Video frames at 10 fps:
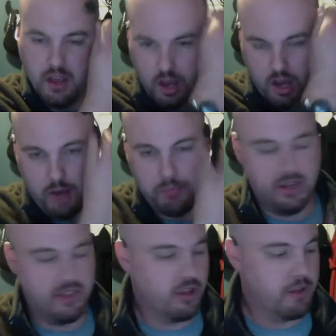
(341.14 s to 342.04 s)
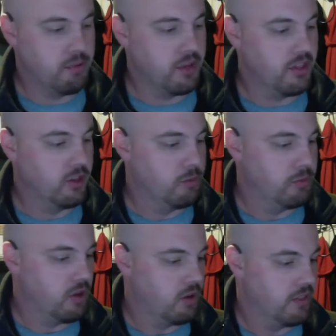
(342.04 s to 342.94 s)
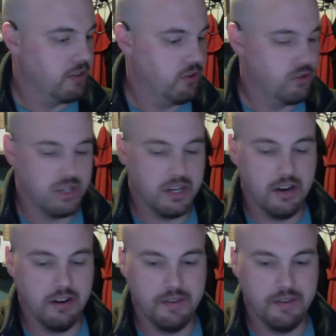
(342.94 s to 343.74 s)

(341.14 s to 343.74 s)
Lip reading: I'll play the breathing loop along with it too, so you can hear it.